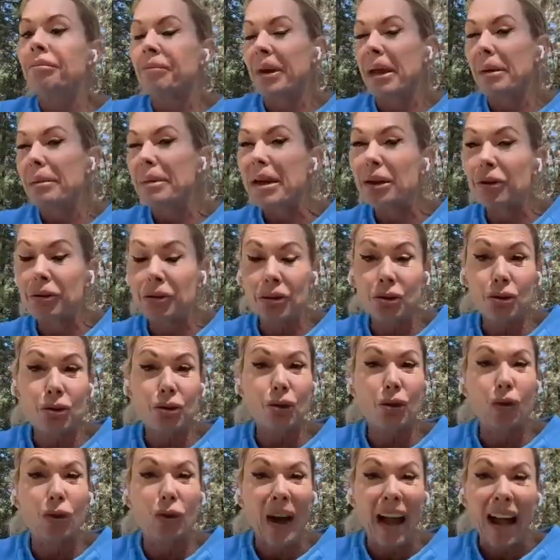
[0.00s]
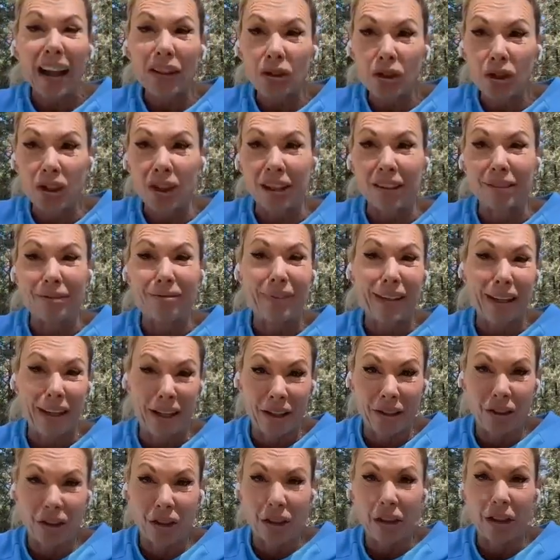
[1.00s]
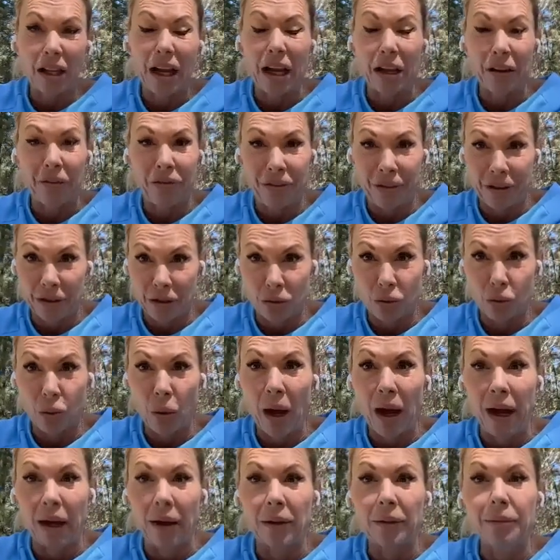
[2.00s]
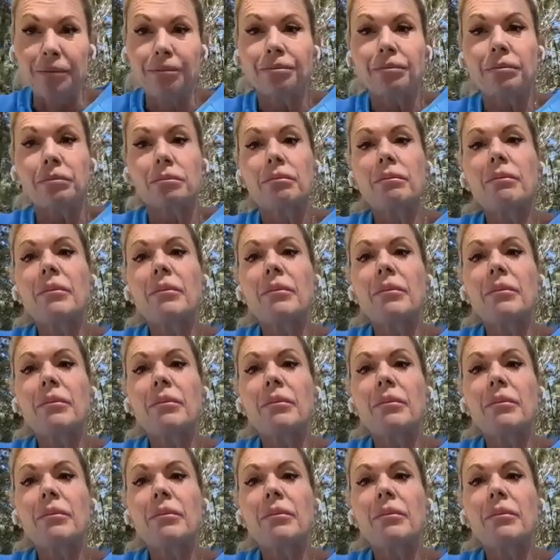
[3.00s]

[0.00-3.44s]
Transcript: maybe a new direction in your life as well.